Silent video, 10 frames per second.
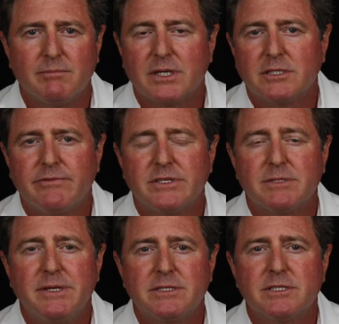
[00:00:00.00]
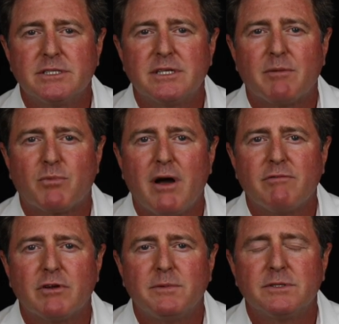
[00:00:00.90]
Because if its business is not
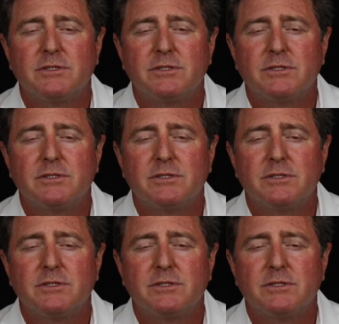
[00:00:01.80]
profitable,